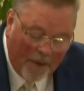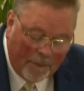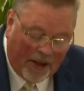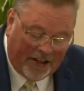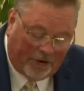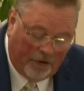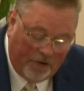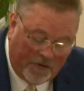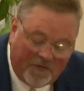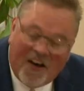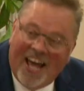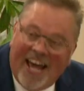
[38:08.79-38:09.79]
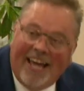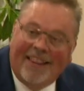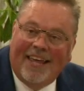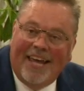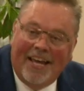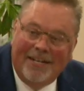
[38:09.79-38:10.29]
but through
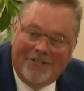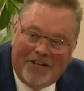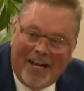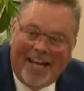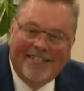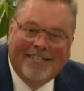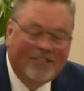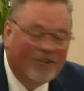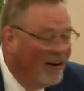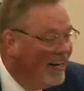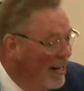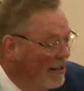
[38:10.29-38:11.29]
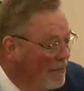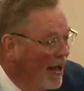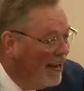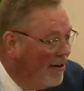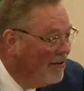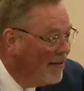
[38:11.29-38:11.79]
faith in Jesus Christ. Did
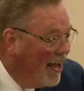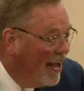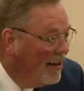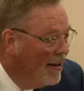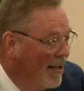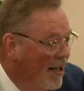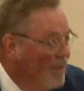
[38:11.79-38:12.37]
anybody hear that?